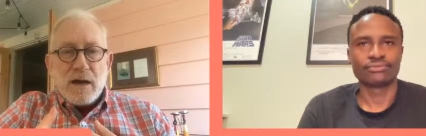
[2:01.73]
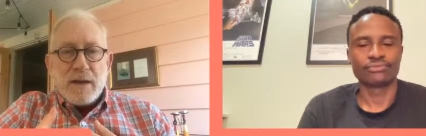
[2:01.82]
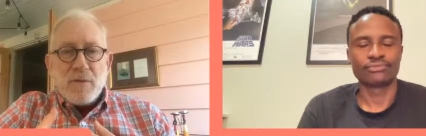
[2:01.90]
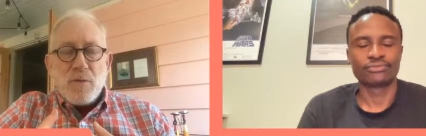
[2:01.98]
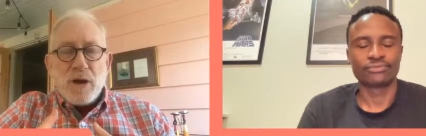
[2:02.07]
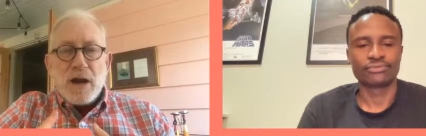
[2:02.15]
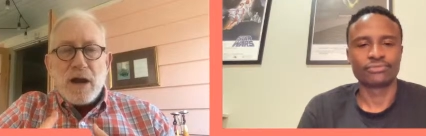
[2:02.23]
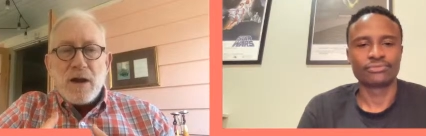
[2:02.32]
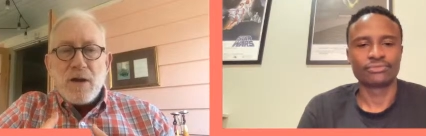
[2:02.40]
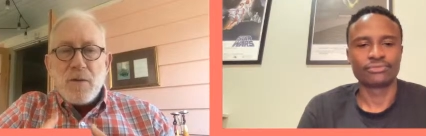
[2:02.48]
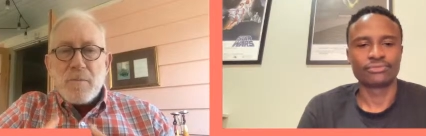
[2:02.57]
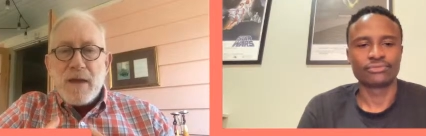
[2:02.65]
Speaker 1: and
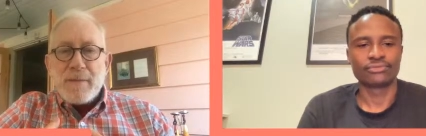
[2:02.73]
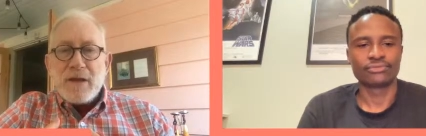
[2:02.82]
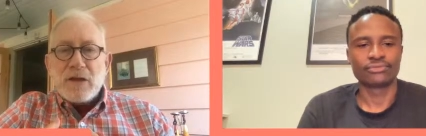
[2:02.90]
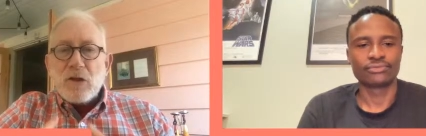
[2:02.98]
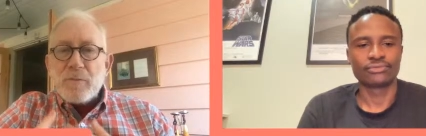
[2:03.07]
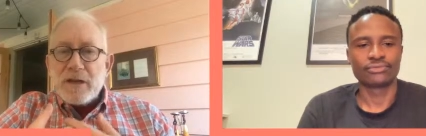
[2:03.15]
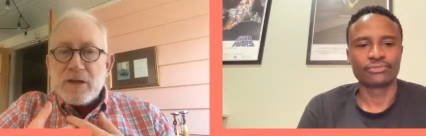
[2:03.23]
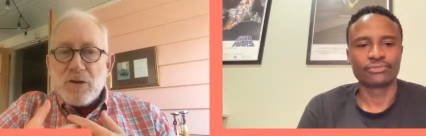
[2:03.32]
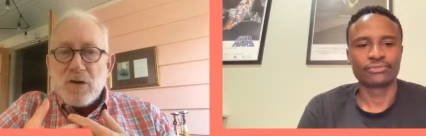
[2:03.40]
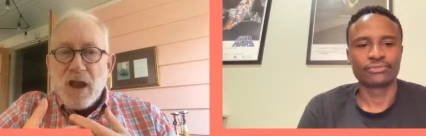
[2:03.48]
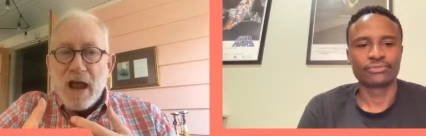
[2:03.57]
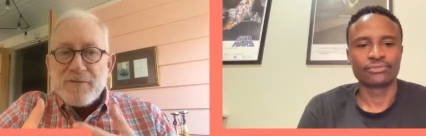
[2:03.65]
where maybe a little bit of
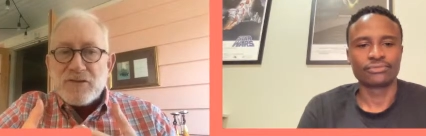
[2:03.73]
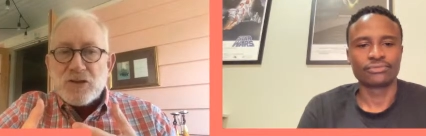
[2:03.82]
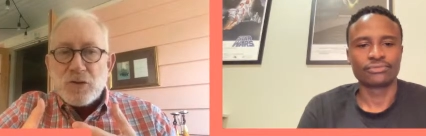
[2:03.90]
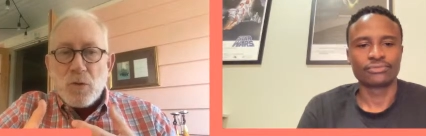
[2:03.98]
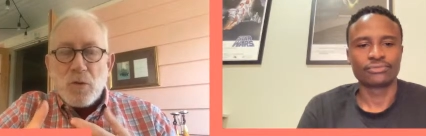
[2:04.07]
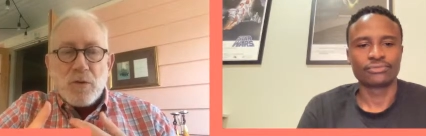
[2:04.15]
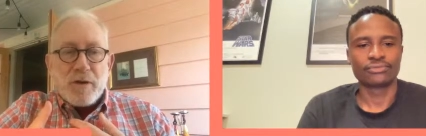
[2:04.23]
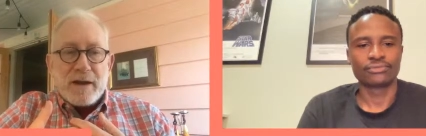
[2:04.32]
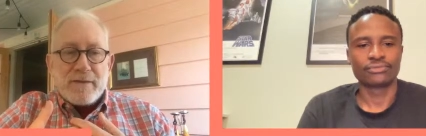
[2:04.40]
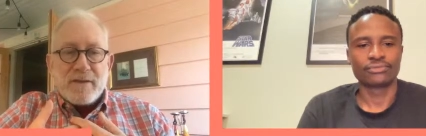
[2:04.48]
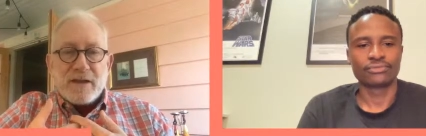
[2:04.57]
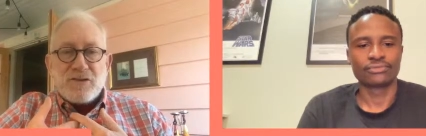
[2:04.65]
your life
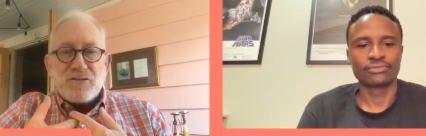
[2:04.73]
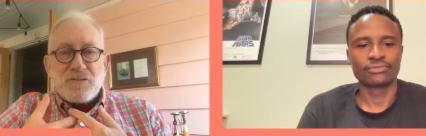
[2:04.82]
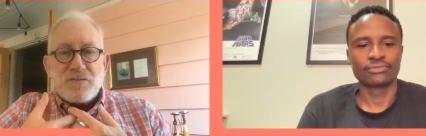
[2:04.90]
story that